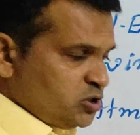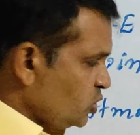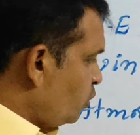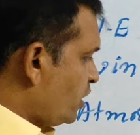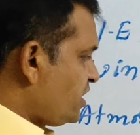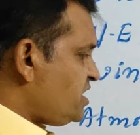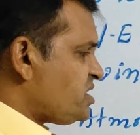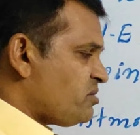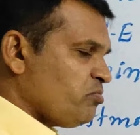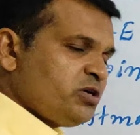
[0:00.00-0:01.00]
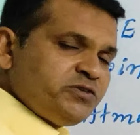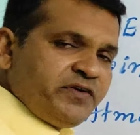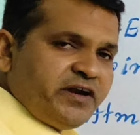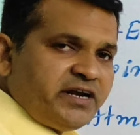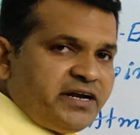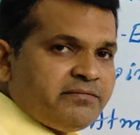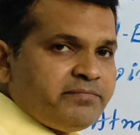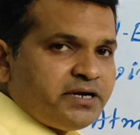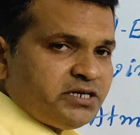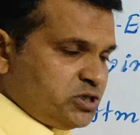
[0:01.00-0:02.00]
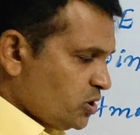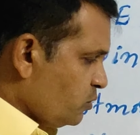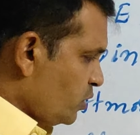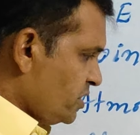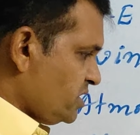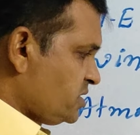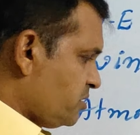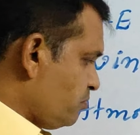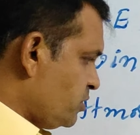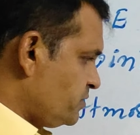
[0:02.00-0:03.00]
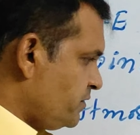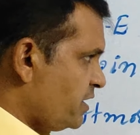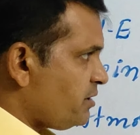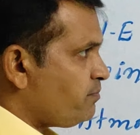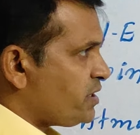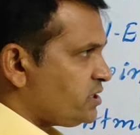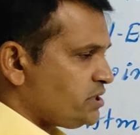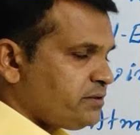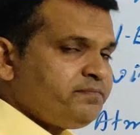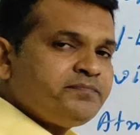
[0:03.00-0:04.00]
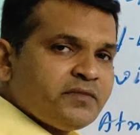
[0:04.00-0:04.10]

So what is atmospheric temperature? What is atmospheric pressure?